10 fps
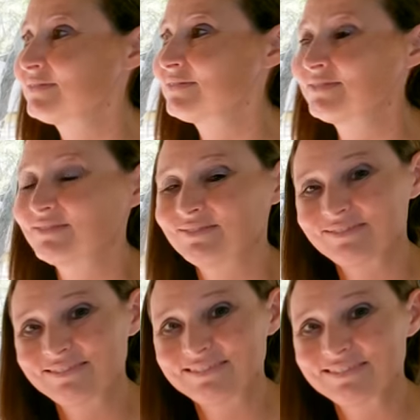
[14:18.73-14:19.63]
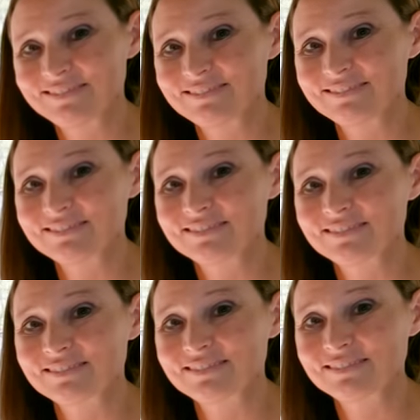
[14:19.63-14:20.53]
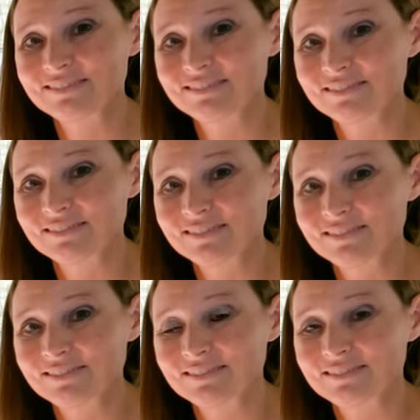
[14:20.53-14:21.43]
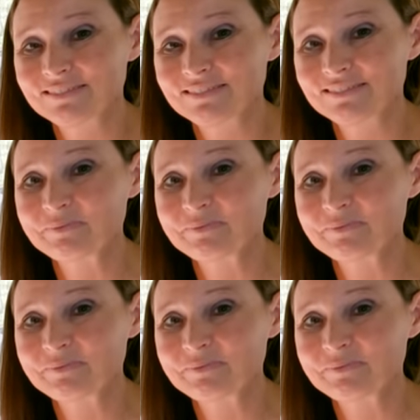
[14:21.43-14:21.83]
No words are spoken by the person on screen.